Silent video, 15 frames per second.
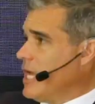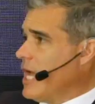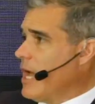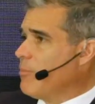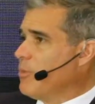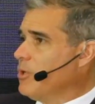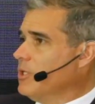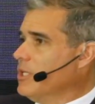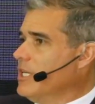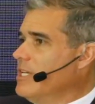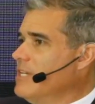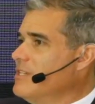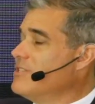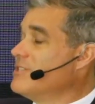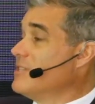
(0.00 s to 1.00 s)
Capital
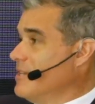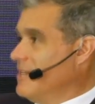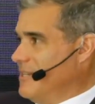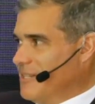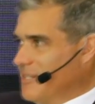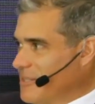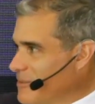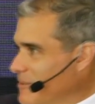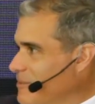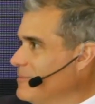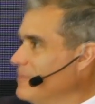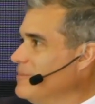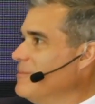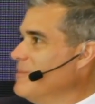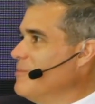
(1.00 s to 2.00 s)
is
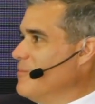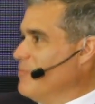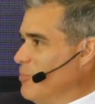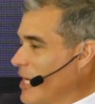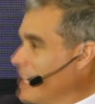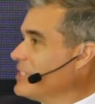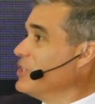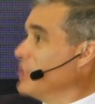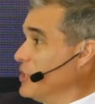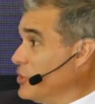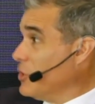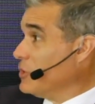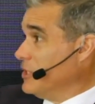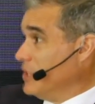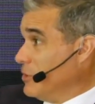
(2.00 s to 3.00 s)
Boston
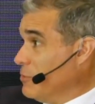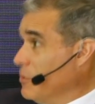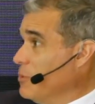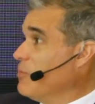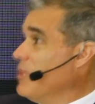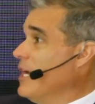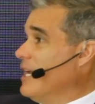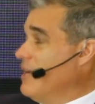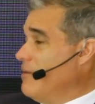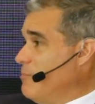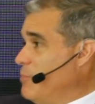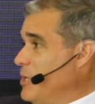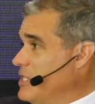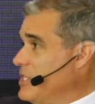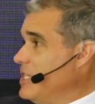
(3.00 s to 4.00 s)
Consulting Group, that
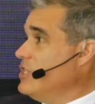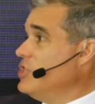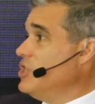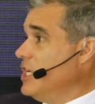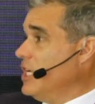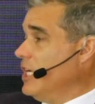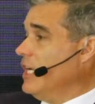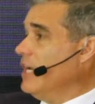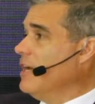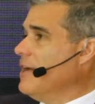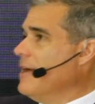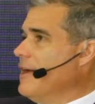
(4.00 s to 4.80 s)
BCG.